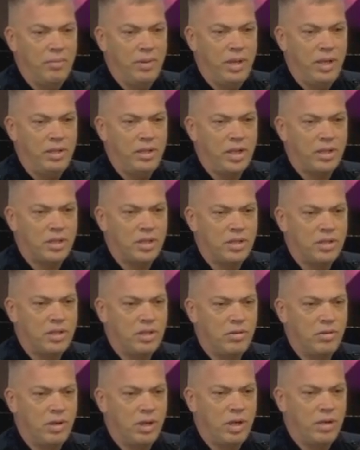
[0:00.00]
In addition
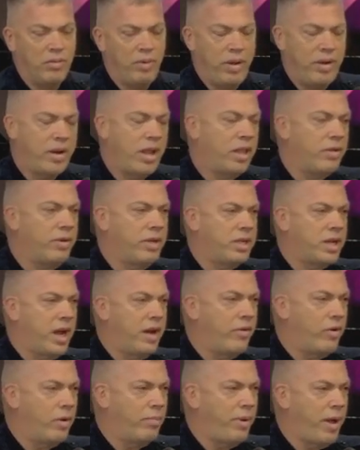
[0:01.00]
to, we had another
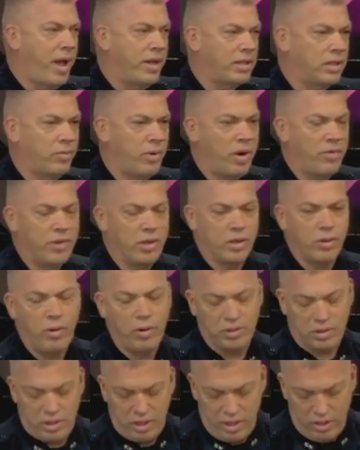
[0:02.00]
retiree who had passed away over the
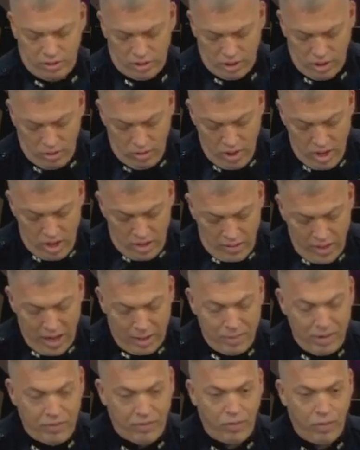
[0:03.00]
course of the year. So
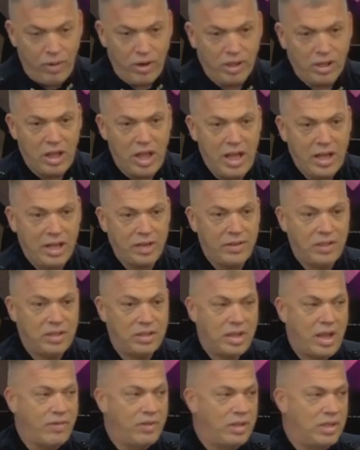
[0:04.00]
that'll be 4 o'clock on the
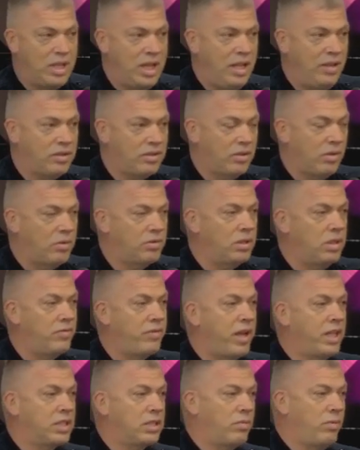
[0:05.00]
17th. So those are
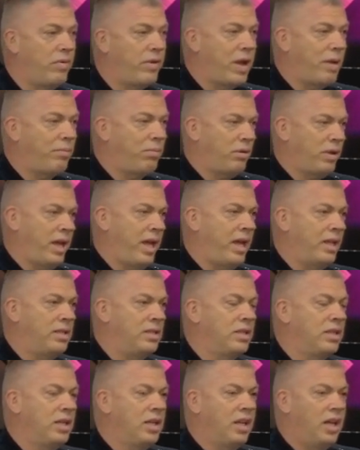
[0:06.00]
the events that we've got
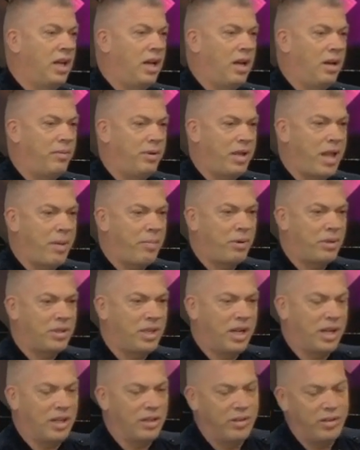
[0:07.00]
planned on that
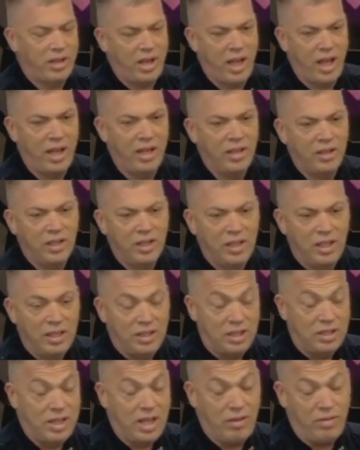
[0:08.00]
particular day.
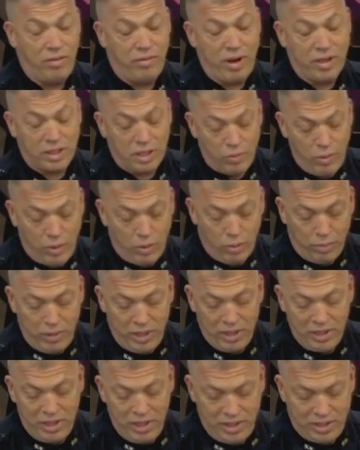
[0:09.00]
As I said, the rest of the week will
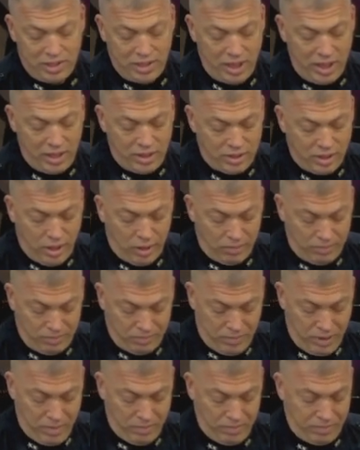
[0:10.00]
be in D.C., so,
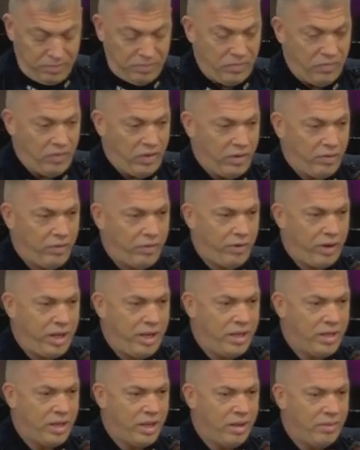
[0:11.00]
but feel
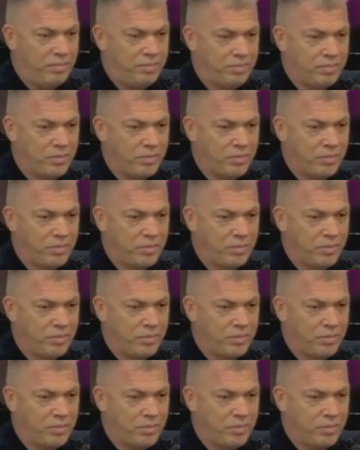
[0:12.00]
free.